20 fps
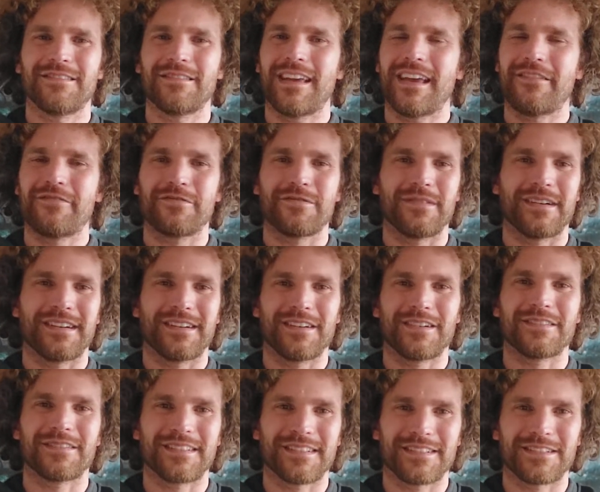everyone
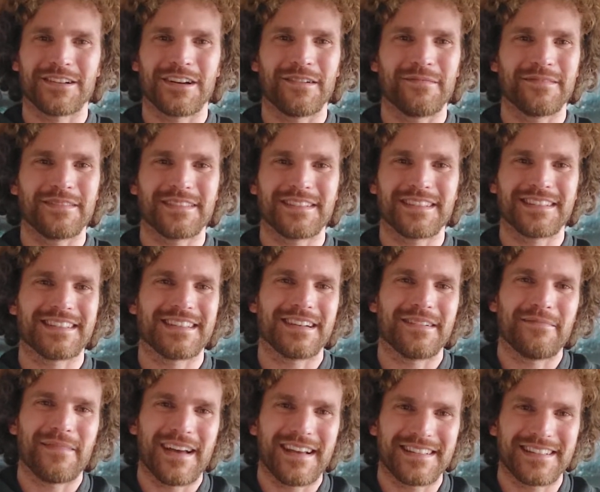knows that Simon's just an
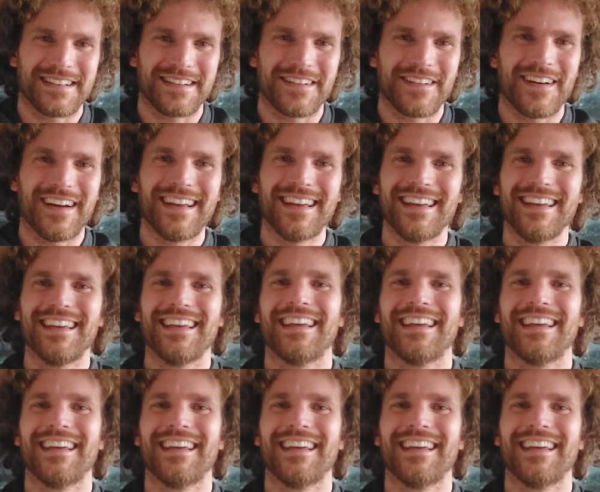amazing guy,